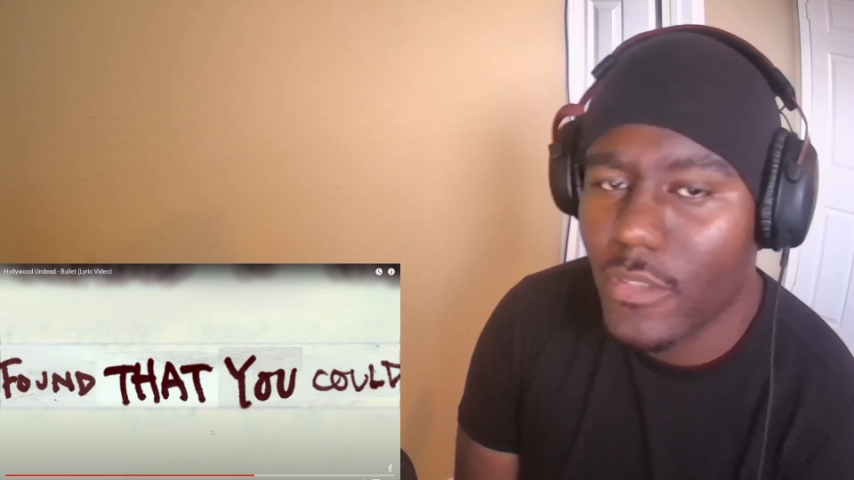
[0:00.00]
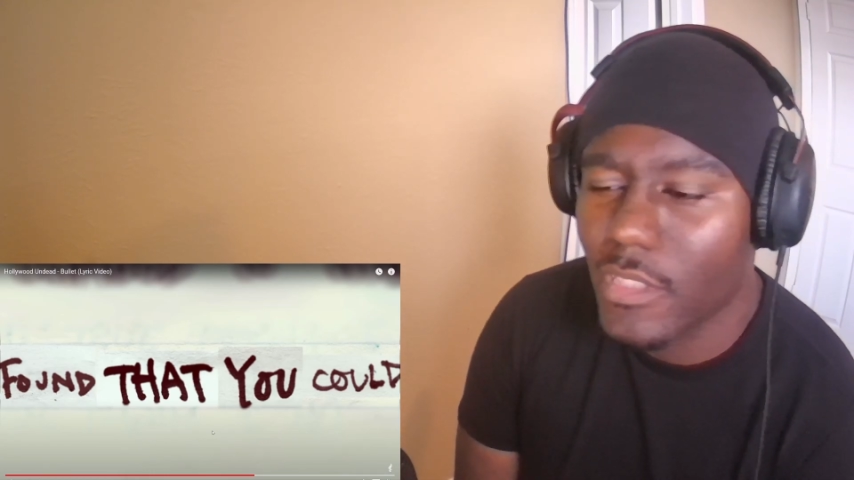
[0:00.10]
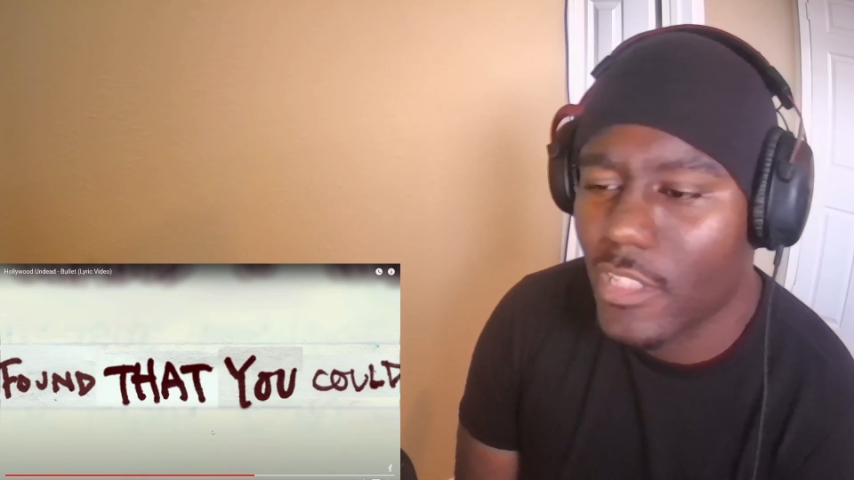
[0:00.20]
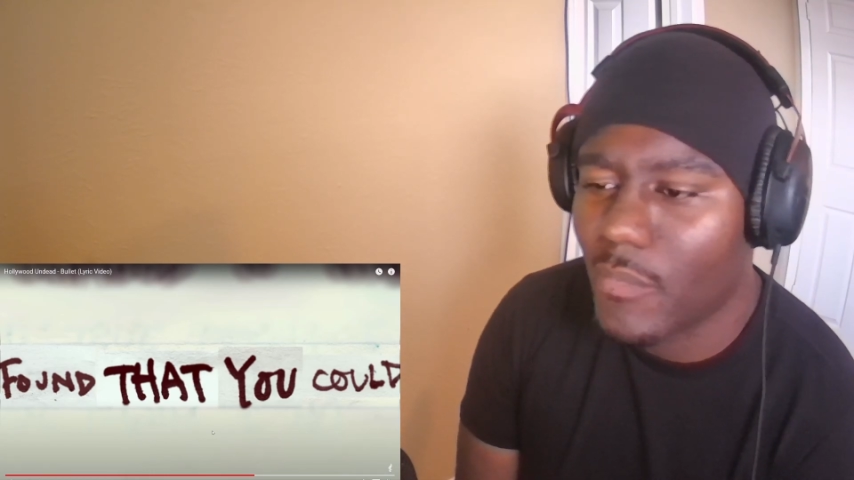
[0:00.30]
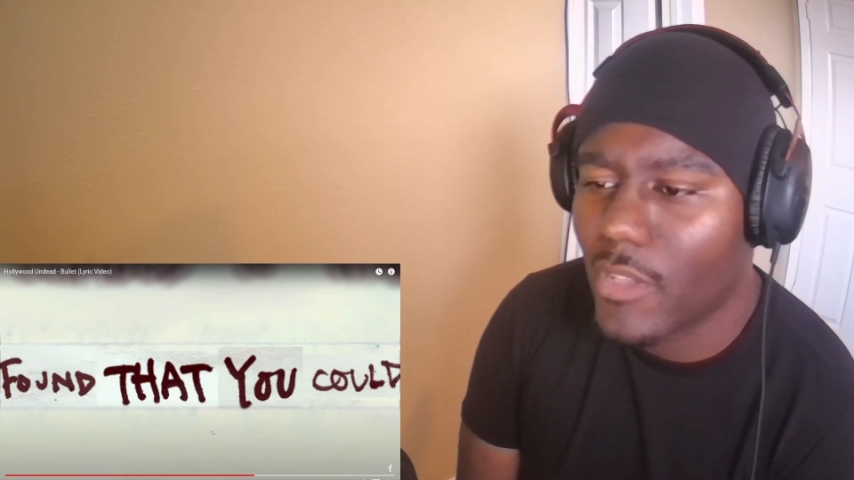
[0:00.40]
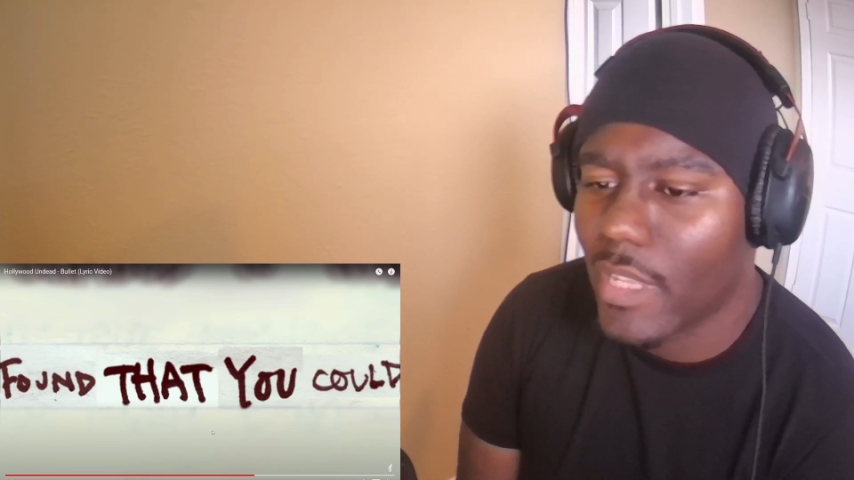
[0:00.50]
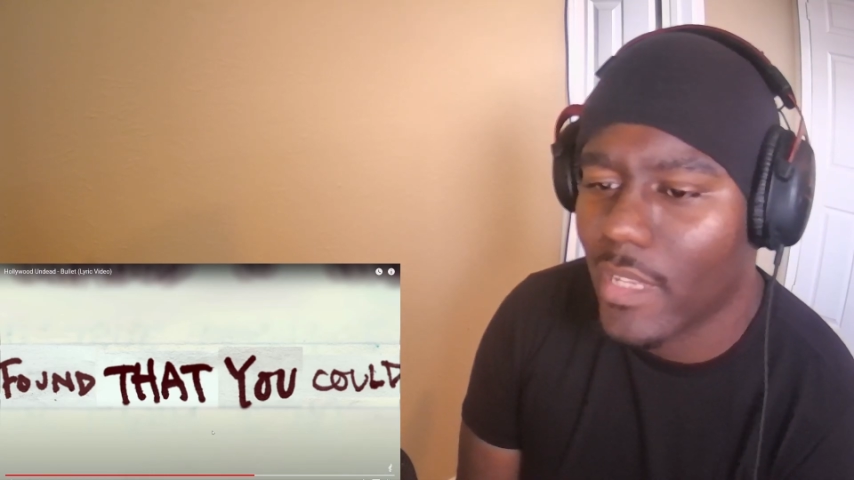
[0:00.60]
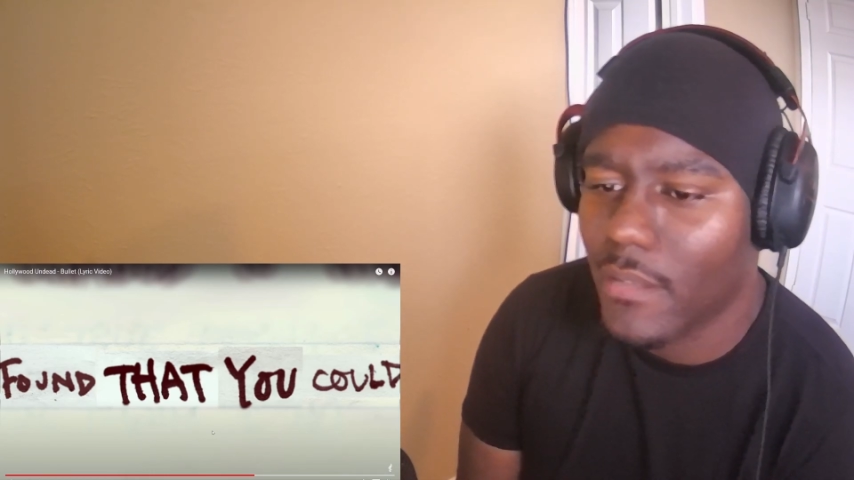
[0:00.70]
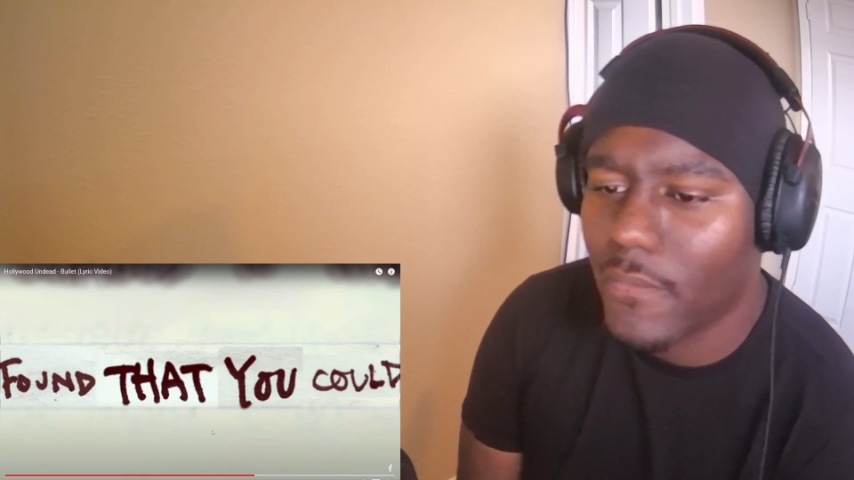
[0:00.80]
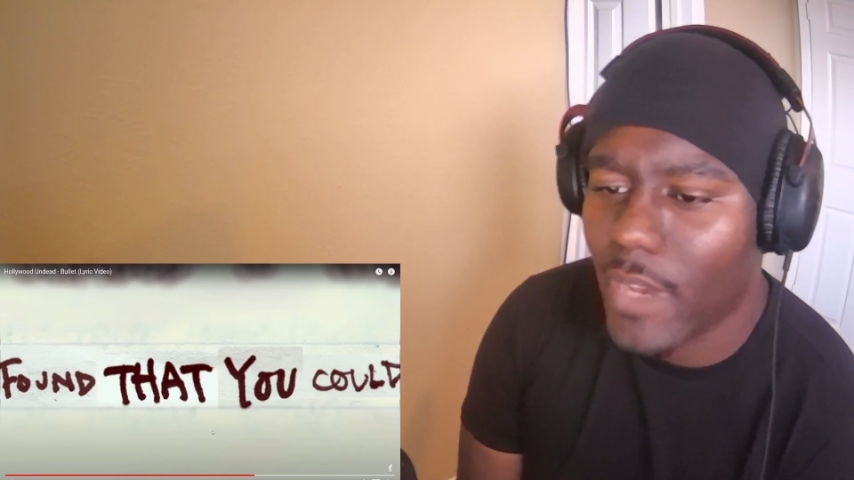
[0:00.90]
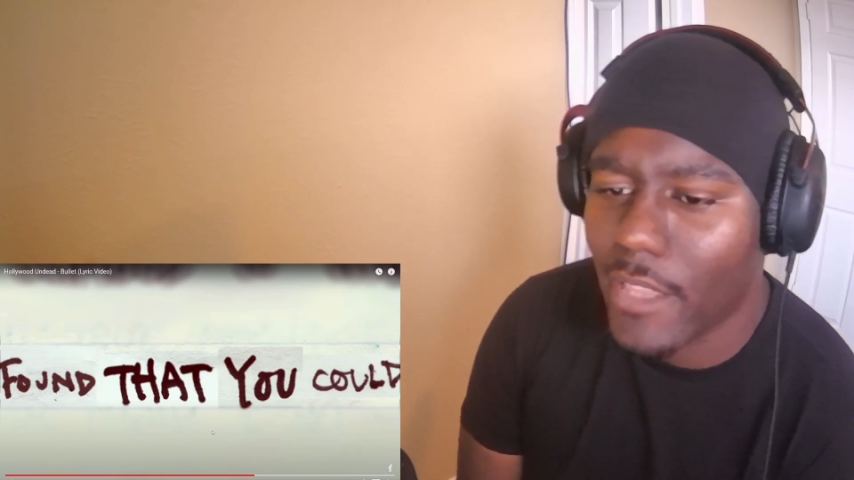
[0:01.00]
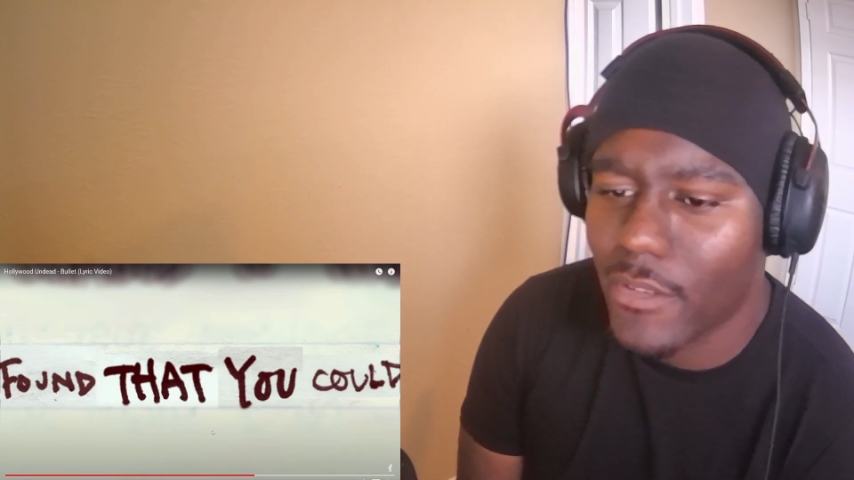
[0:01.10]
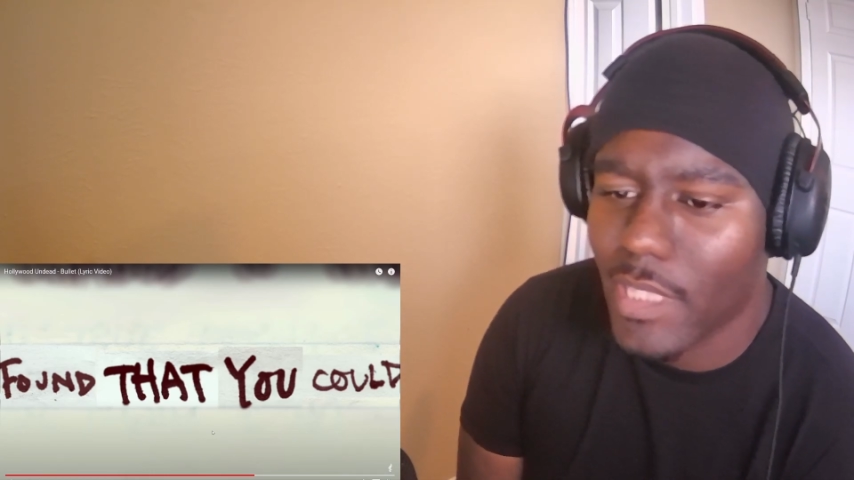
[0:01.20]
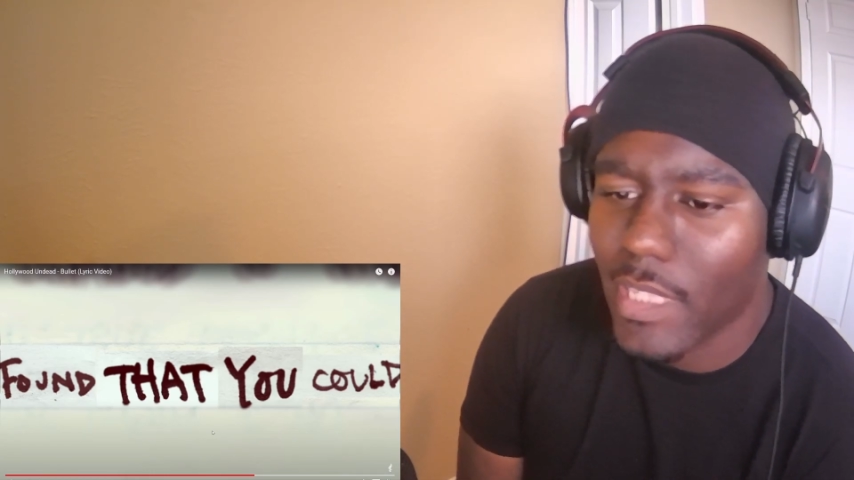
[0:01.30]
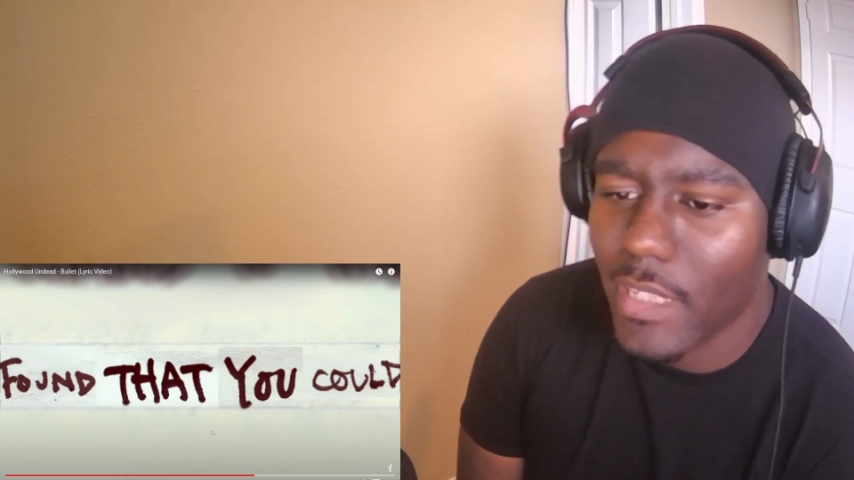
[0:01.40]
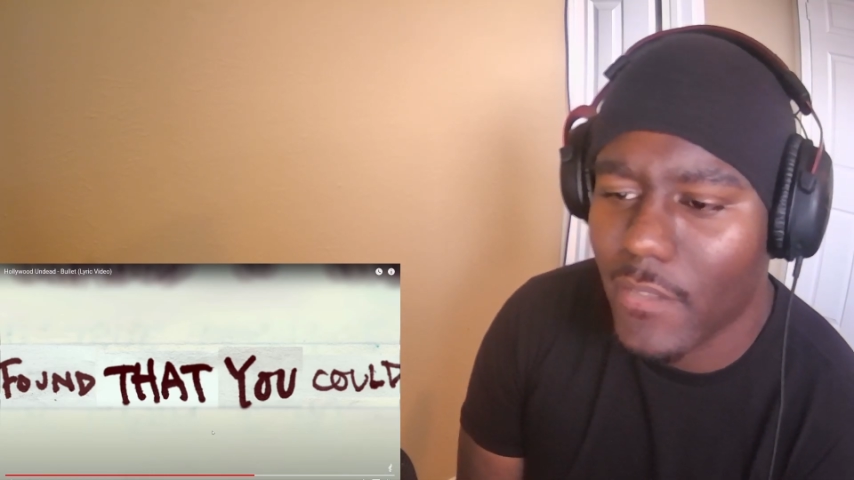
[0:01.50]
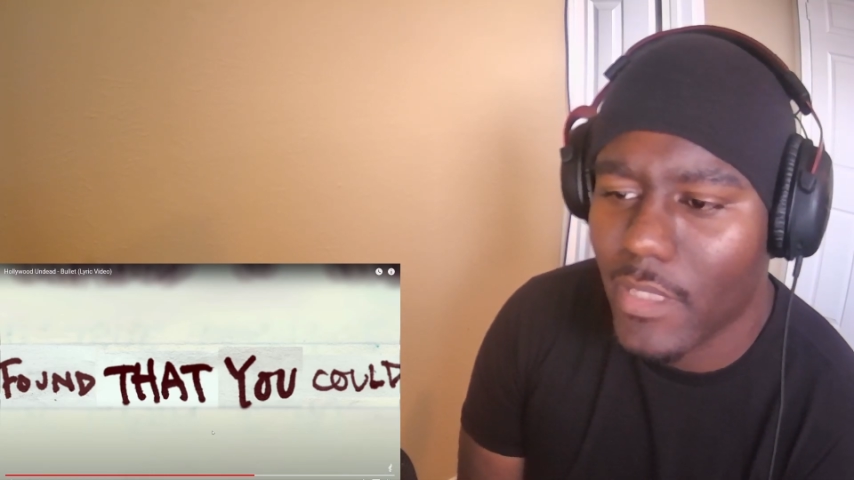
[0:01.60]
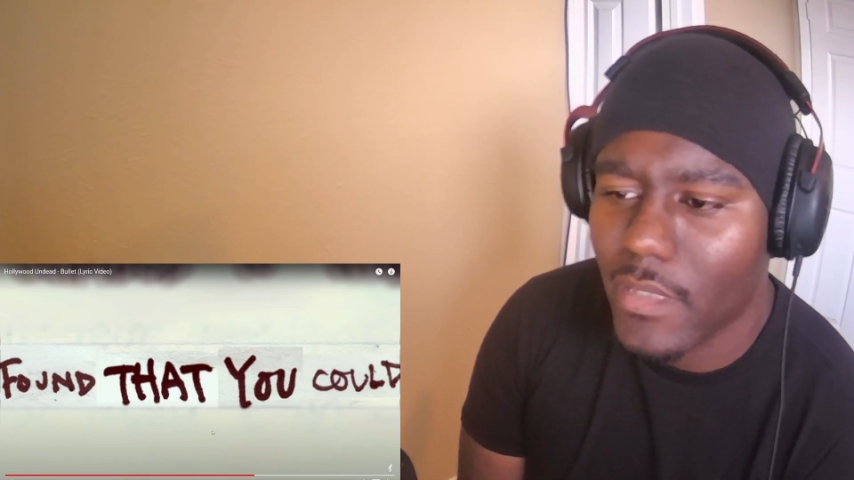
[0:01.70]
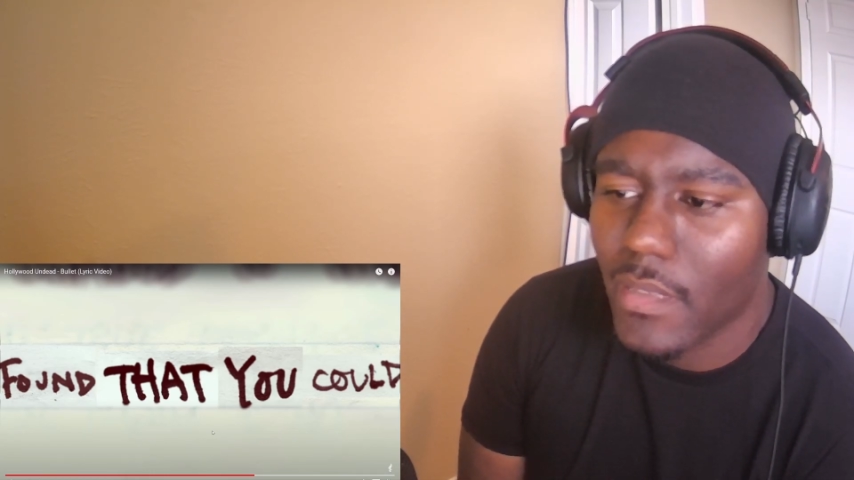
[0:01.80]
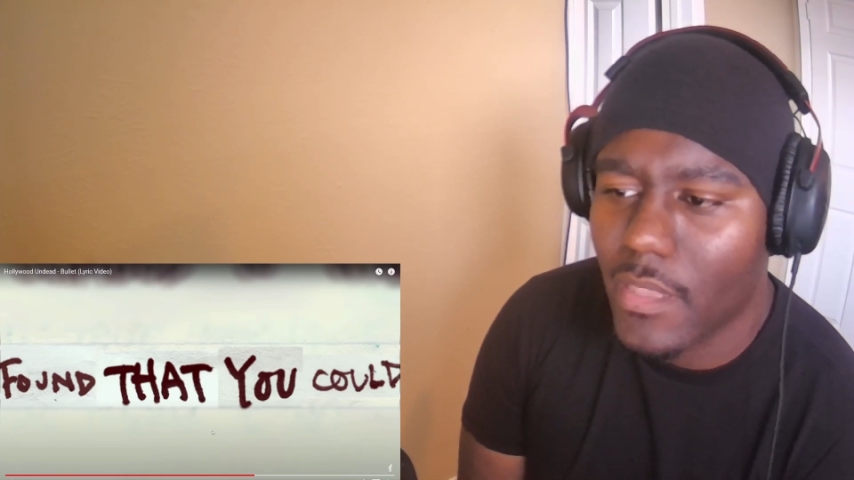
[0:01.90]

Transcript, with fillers: Talking about like fathers leaving